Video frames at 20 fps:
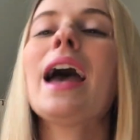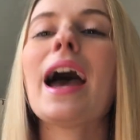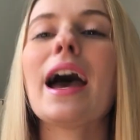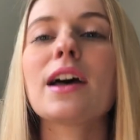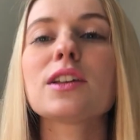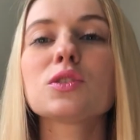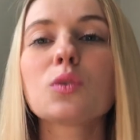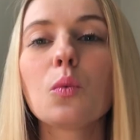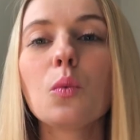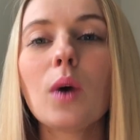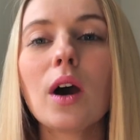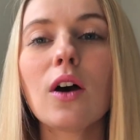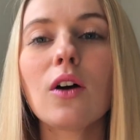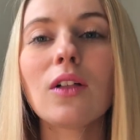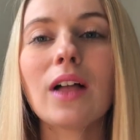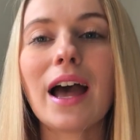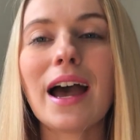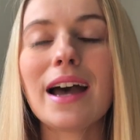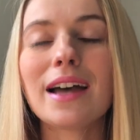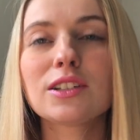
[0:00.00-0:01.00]
as
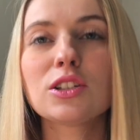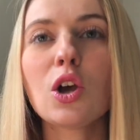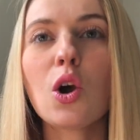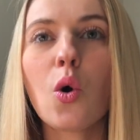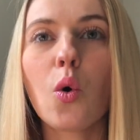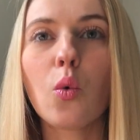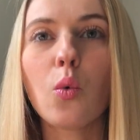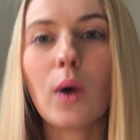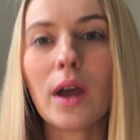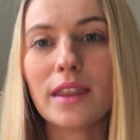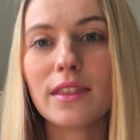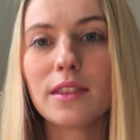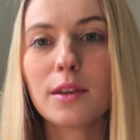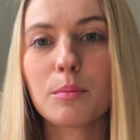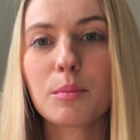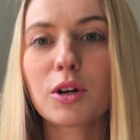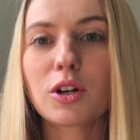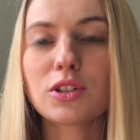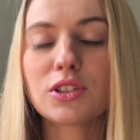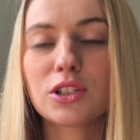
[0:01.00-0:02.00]
well as when the
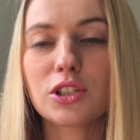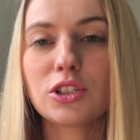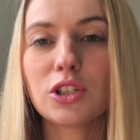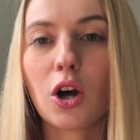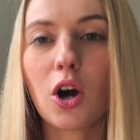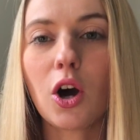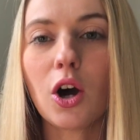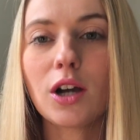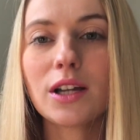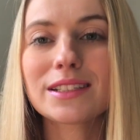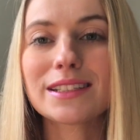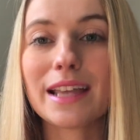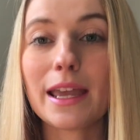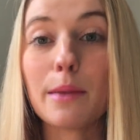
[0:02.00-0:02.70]
person talks,